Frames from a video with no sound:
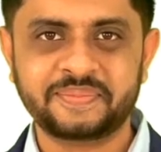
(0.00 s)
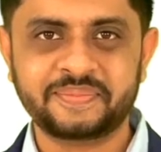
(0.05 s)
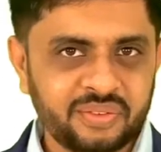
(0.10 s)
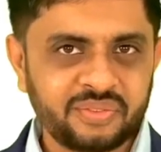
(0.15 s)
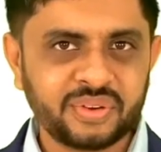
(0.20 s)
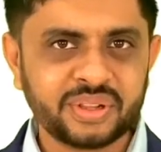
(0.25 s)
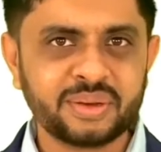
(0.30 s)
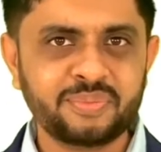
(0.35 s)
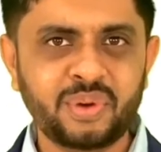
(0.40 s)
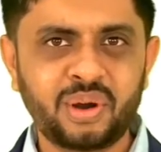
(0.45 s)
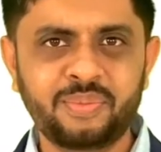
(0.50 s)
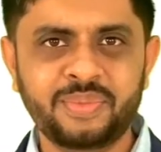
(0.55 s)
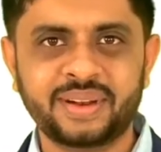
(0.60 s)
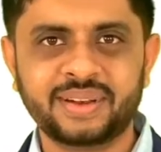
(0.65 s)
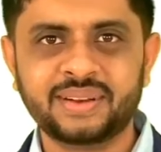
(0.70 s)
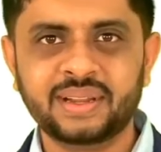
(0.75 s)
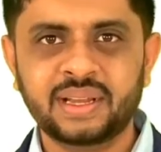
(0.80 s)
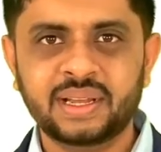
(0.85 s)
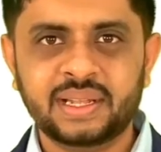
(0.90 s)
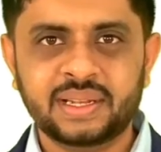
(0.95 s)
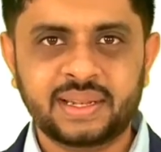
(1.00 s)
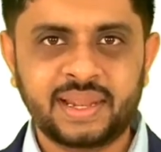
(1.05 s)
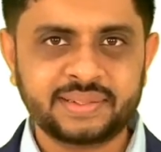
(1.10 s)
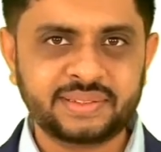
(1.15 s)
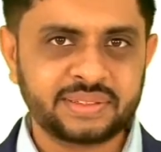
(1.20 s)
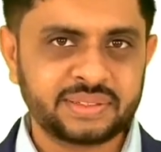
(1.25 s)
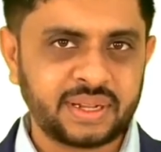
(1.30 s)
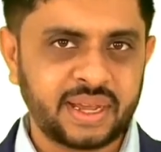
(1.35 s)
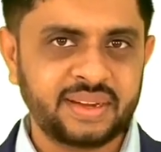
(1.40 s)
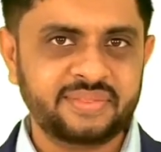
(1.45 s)
For the moment,
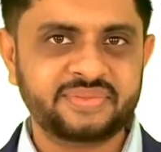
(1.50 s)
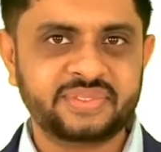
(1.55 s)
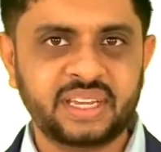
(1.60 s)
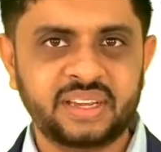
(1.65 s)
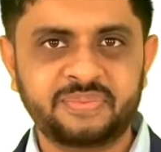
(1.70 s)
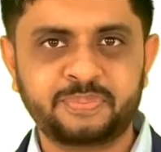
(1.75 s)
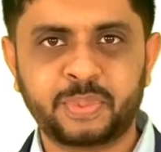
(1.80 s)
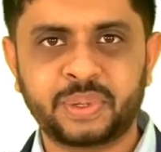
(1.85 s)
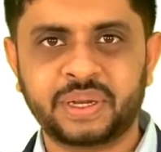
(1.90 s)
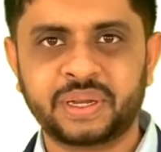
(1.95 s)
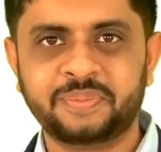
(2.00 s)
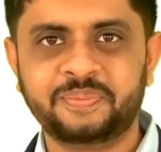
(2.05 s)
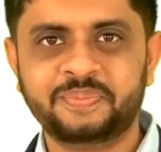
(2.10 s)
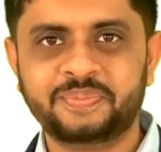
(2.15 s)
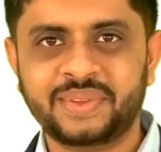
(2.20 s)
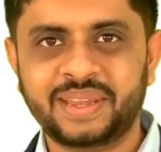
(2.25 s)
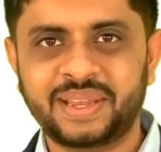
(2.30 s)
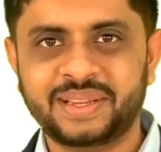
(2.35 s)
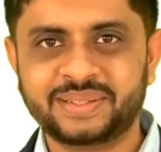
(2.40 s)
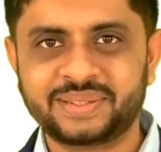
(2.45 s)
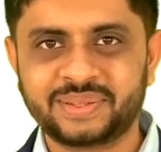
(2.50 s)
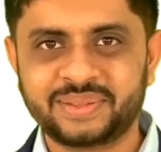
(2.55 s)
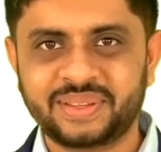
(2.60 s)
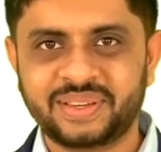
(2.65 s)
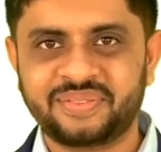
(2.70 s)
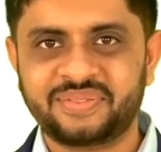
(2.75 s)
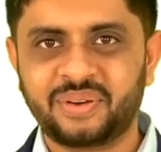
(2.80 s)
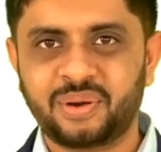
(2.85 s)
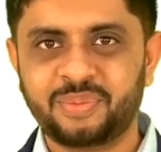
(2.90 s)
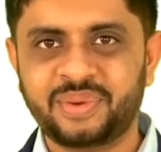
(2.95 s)
let's dive deeper into
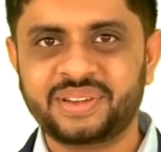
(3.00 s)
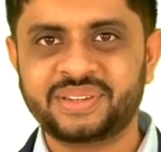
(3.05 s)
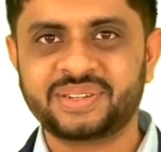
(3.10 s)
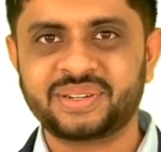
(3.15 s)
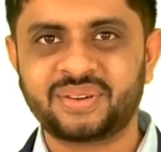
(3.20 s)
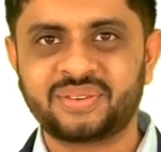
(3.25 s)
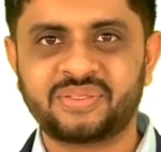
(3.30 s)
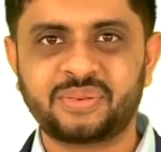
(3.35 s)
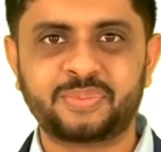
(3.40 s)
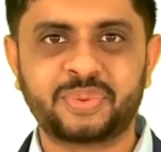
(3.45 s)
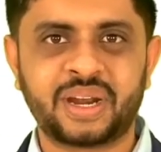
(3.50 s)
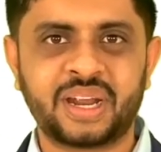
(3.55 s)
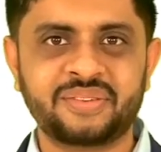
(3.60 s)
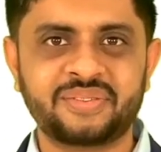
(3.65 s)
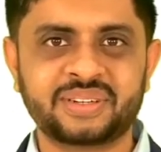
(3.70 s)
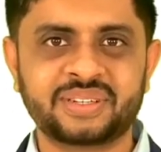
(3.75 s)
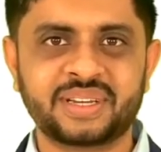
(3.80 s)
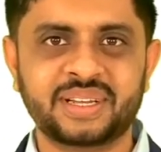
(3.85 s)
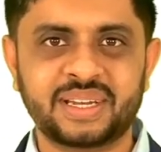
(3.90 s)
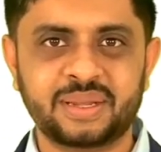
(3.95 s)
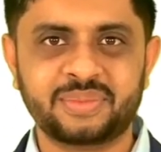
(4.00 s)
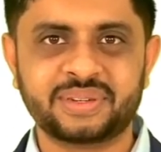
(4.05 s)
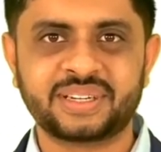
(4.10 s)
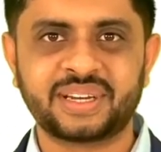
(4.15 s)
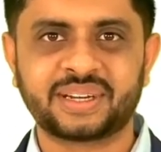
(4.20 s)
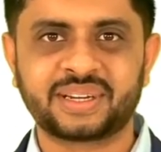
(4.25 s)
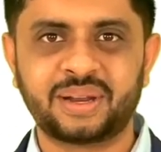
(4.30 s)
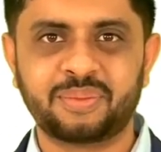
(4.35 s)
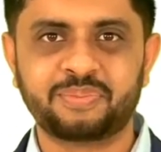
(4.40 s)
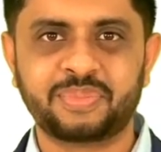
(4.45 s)
the formation of a private
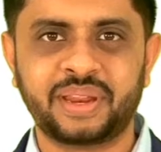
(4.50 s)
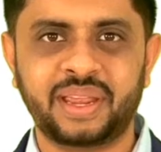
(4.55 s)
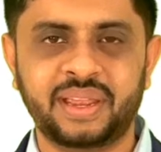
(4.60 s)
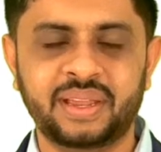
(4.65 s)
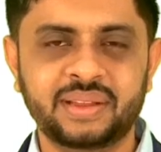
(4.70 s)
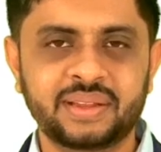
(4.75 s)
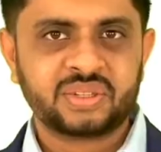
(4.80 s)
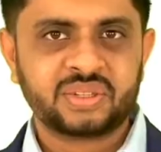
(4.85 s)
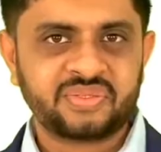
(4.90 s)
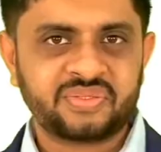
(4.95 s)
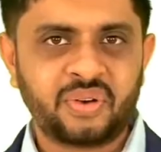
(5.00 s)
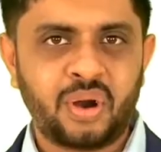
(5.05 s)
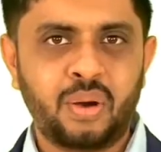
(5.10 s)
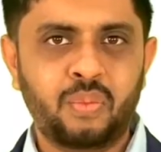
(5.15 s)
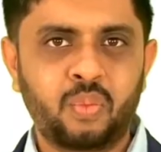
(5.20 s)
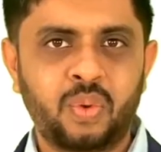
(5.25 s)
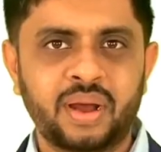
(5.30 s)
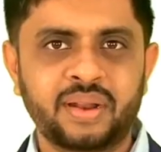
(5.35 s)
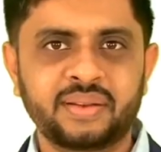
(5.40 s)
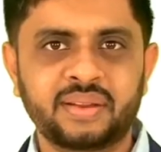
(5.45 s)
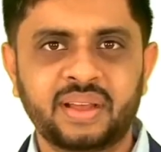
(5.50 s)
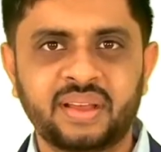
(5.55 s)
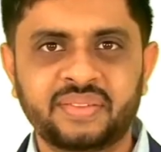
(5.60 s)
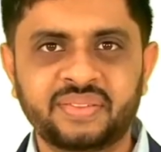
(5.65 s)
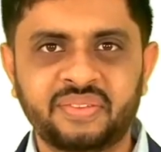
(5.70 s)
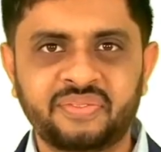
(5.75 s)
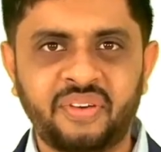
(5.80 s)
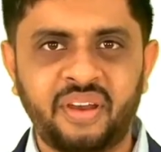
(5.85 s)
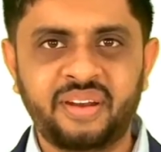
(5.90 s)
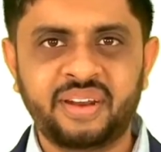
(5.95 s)
limited company. To form one,
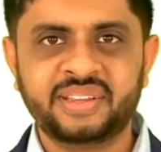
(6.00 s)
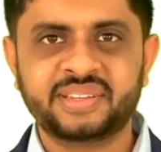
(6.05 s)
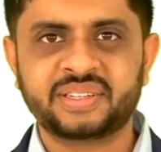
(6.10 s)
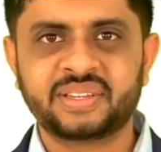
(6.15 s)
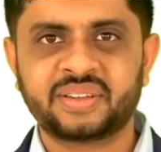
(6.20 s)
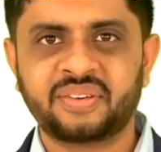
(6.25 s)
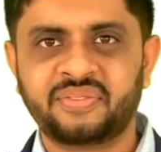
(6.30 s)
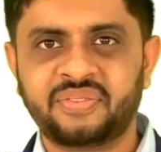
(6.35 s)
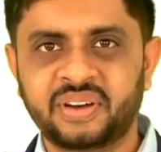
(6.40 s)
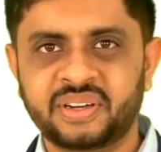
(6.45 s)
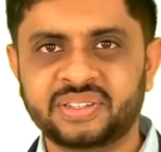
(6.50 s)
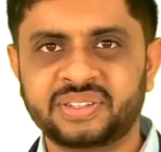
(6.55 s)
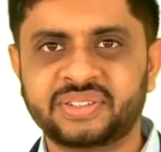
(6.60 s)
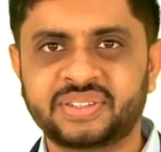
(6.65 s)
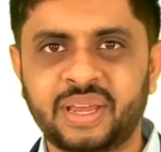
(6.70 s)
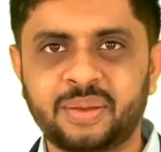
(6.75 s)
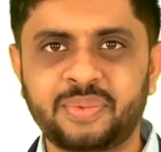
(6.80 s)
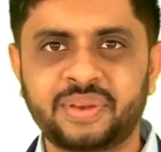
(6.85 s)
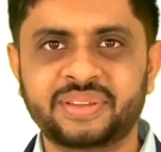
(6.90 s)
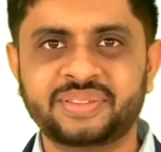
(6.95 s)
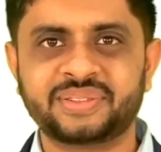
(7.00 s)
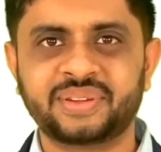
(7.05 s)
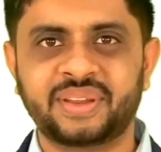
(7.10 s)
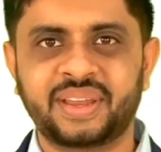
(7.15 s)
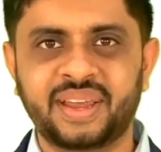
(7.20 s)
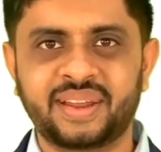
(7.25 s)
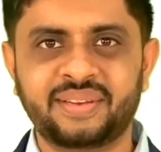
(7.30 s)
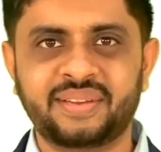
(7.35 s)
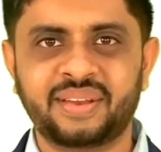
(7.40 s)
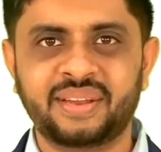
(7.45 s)
the very first step is to
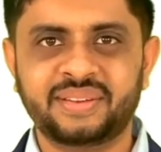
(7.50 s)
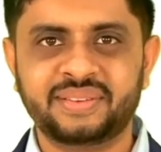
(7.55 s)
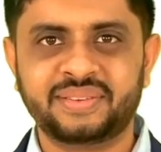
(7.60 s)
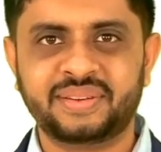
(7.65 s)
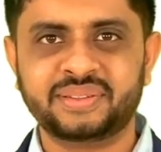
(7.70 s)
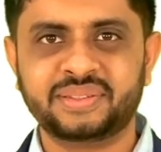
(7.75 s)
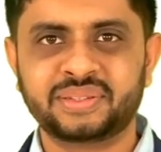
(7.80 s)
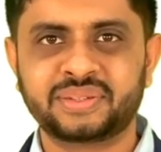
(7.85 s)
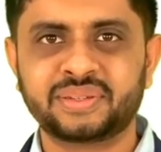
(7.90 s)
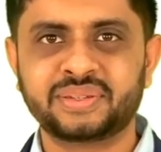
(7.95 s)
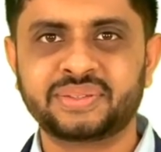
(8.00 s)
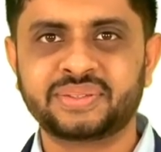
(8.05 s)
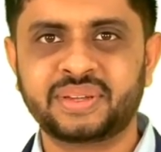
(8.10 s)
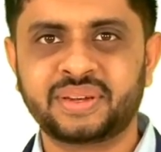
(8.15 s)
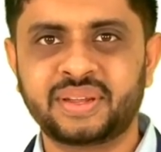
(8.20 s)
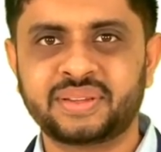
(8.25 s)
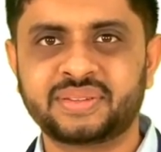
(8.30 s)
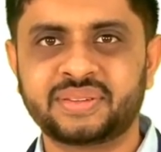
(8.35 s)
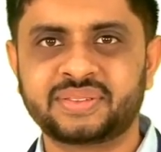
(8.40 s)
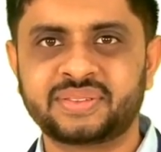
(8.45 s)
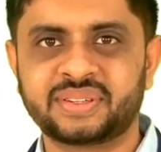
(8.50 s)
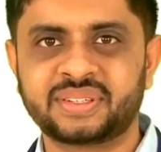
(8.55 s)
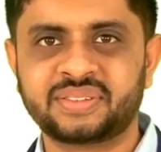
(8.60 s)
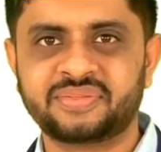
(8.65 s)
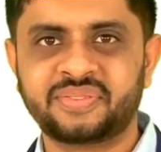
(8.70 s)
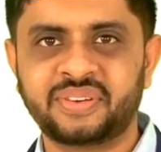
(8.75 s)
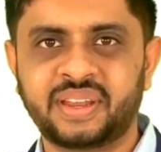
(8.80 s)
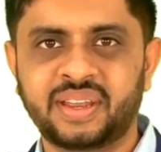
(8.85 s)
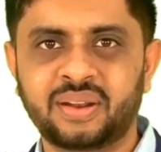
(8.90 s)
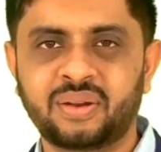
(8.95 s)
get digital signature
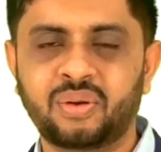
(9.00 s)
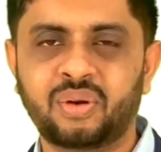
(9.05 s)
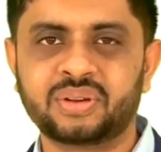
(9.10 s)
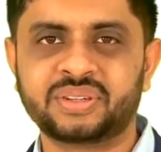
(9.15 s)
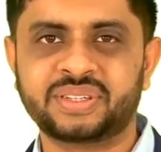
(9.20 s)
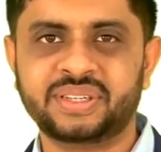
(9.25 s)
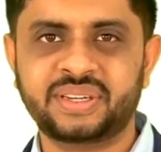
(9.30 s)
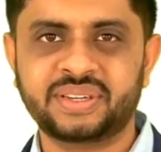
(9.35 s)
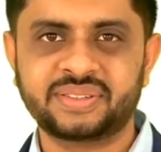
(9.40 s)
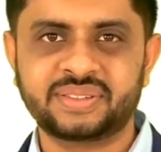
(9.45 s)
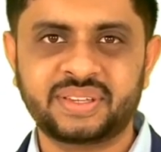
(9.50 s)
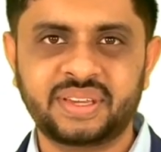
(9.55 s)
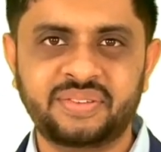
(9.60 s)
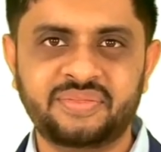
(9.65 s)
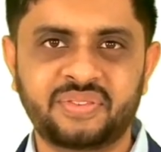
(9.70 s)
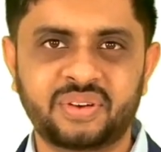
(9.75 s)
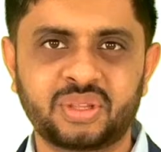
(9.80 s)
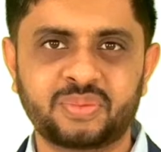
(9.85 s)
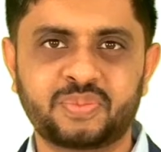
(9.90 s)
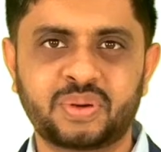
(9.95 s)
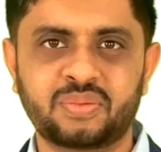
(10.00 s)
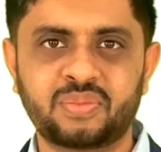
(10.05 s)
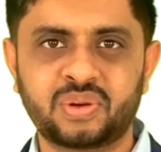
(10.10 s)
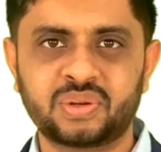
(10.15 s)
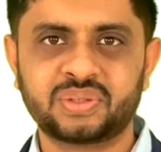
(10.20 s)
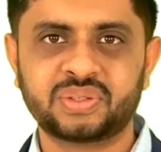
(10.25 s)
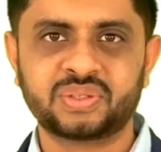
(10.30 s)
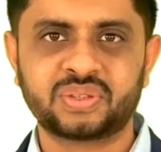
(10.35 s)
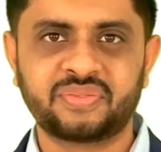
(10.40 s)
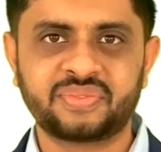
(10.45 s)
certificate or DSC for the
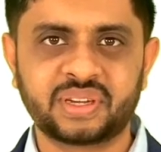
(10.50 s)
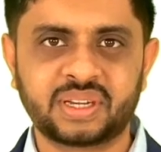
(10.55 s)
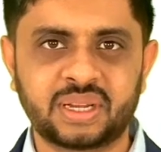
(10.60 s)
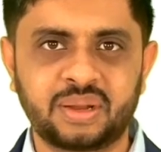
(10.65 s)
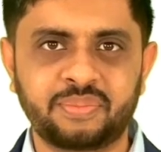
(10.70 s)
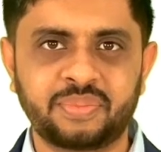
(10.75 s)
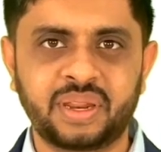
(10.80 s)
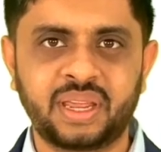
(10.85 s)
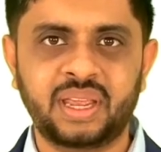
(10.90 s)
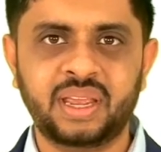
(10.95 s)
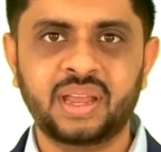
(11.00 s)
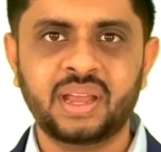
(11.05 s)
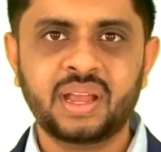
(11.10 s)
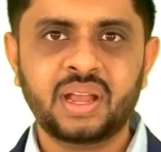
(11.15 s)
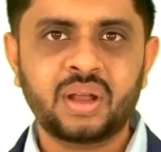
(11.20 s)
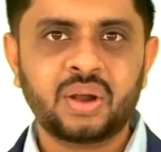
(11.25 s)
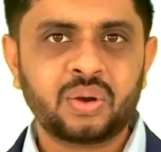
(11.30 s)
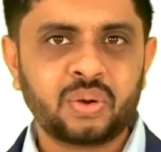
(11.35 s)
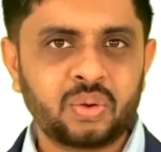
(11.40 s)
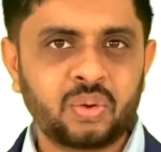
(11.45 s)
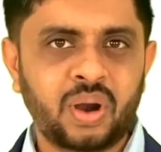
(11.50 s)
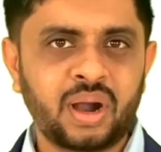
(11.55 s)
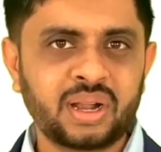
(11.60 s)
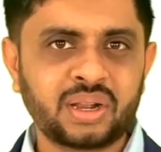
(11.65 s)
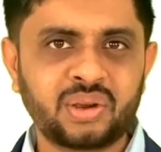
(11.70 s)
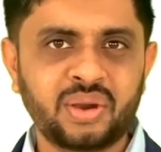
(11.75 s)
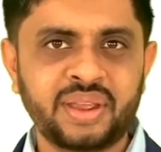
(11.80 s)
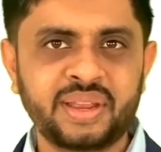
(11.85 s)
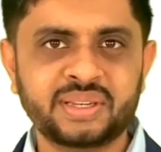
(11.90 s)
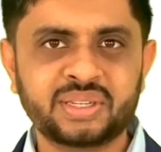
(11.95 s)
promoters of the company who are
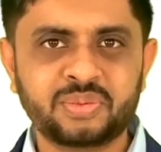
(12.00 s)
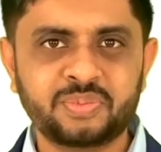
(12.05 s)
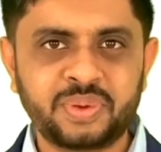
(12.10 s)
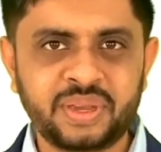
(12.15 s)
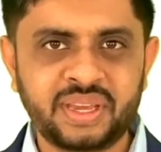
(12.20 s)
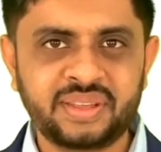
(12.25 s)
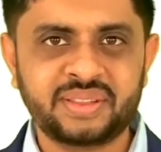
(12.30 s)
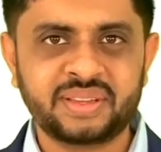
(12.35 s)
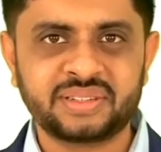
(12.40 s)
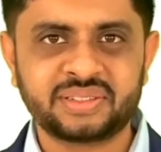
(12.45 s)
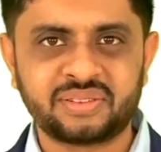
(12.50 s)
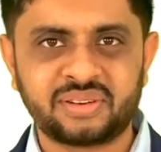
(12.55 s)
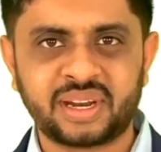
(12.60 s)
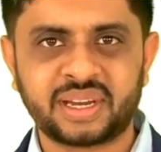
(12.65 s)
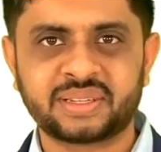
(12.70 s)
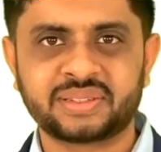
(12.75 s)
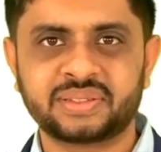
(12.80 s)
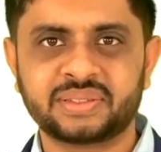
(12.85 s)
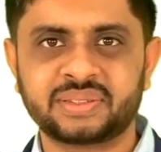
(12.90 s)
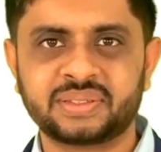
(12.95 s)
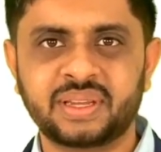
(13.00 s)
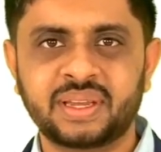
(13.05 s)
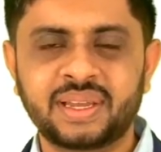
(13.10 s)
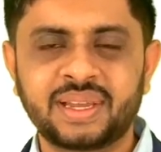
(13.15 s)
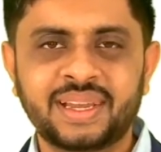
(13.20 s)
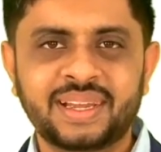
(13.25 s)
going to be the directors.